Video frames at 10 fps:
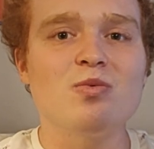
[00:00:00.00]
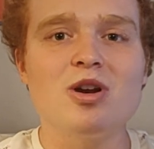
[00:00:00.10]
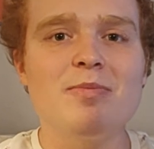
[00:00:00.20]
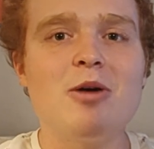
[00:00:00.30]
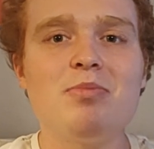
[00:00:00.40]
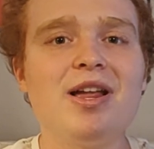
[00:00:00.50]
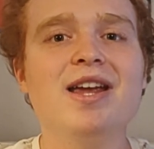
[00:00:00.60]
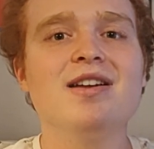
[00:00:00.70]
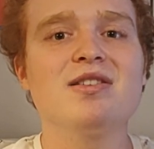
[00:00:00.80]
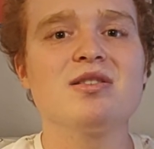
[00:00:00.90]
what about
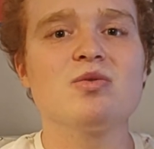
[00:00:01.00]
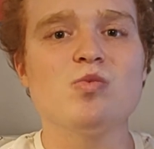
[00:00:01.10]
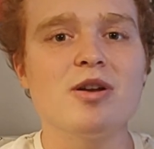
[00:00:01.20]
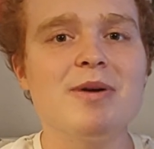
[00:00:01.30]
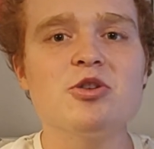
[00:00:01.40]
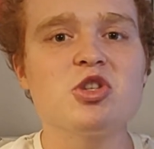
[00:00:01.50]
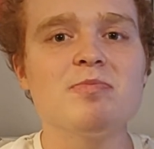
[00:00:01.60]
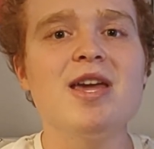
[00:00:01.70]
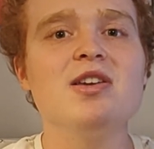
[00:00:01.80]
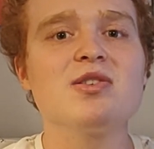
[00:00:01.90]
planets? What about
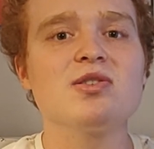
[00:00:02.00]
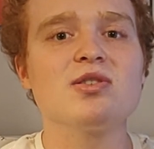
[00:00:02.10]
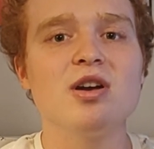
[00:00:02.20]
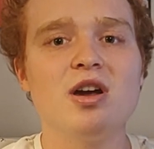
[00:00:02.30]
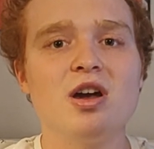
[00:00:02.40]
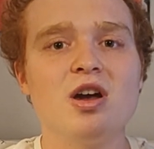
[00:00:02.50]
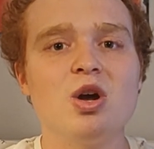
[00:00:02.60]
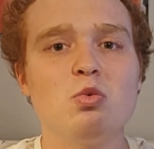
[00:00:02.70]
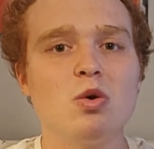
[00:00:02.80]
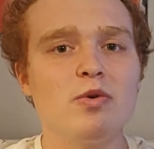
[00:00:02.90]
space?
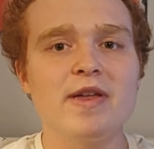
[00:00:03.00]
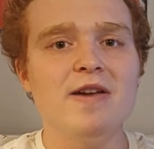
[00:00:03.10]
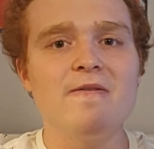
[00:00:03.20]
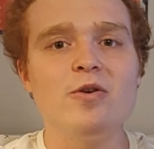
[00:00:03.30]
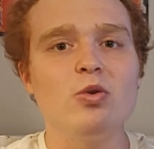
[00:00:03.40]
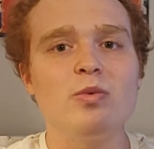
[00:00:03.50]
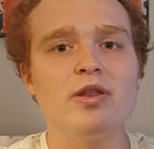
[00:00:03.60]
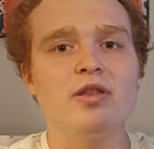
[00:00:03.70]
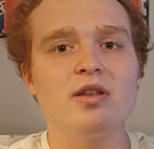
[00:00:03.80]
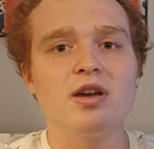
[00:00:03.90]
What were they filled
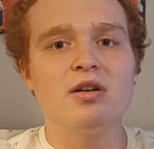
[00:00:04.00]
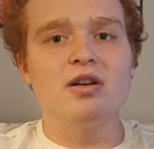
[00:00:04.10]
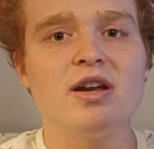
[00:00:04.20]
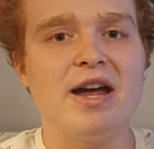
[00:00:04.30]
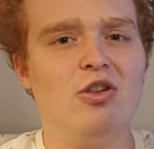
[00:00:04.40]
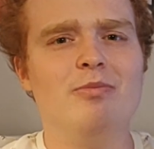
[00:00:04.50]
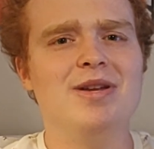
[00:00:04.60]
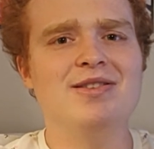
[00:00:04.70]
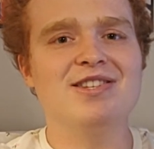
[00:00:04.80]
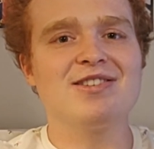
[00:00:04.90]
with?
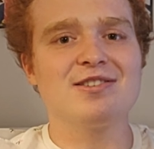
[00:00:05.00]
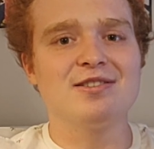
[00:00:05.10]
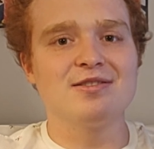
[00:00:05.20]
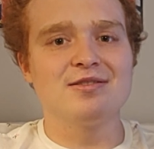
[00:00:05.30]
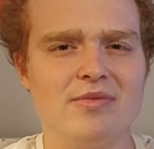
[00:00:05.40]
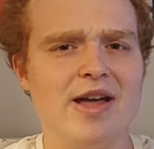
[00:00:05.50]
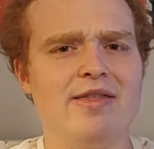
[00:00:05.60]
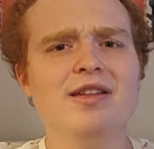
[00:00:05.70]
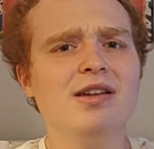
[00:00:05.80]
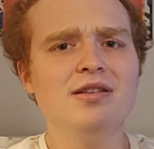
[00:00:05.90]
Elements?
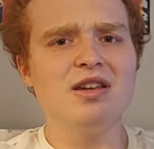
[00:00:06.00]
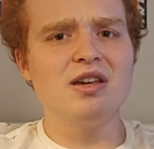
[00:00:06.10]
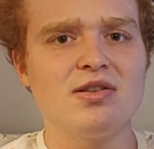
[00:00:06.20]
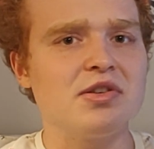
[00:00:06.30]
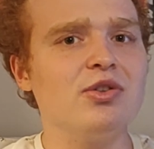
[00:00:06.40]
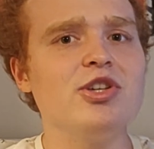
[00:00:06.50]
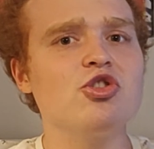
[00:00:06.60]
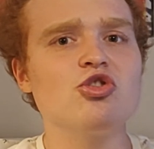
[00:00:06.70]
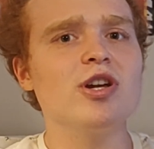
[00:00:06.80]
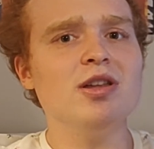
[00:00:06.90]
Nothing? Silly
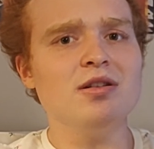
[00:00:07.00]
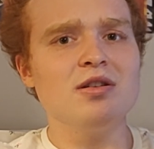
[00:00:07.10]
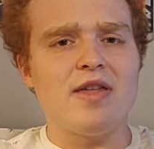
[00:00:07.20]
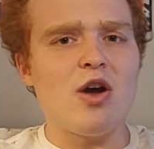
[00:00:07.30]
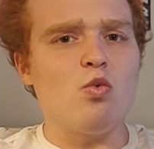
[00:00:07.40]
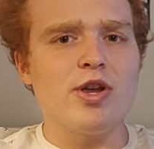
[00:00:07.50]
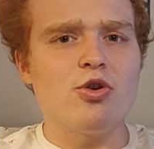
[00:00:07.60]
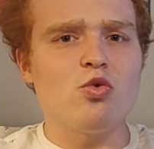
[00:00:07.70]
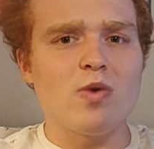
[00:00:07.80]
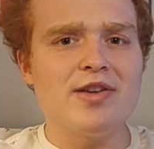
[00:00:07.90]
string? That
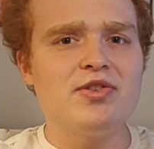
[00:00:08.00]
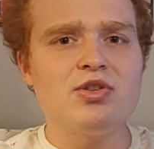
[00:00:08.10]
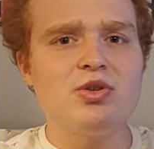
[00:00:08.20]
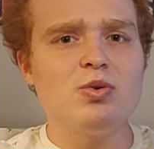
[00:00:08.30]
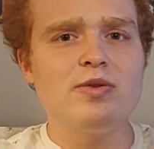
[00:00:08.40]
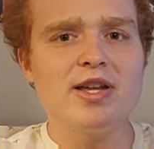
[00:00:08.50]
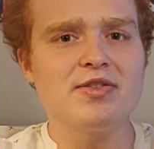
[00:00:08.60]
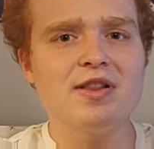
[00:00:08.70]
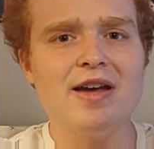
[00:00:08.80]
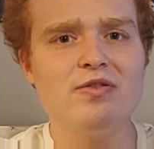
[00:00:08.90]
weird residue
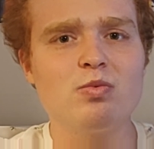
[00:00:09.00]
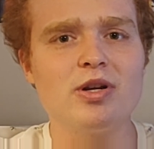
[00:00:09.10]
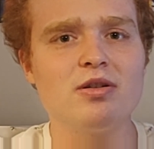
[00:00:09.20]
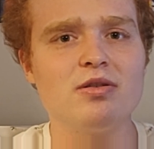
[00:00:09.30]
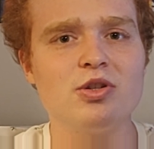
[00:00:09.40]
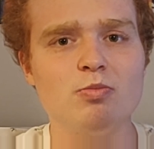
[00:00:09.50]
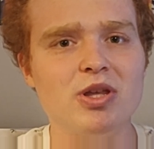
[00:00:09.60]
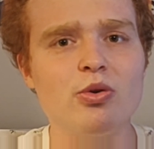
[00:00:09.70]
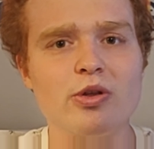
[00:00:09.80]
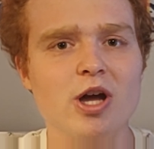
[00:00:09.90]
that's left when you
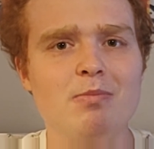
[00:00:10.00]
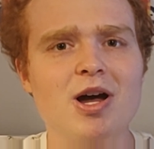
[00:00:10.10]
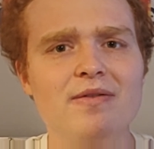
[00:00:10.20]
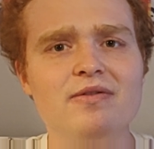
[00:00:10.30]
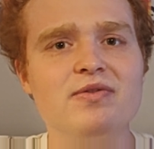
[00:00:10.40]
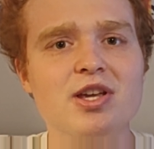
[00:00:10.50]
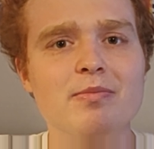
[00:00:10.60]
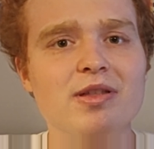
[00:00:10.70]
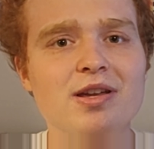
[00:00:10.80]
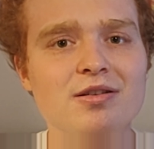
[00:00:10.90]
peel gum off of
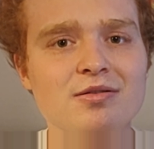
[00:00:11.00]
something?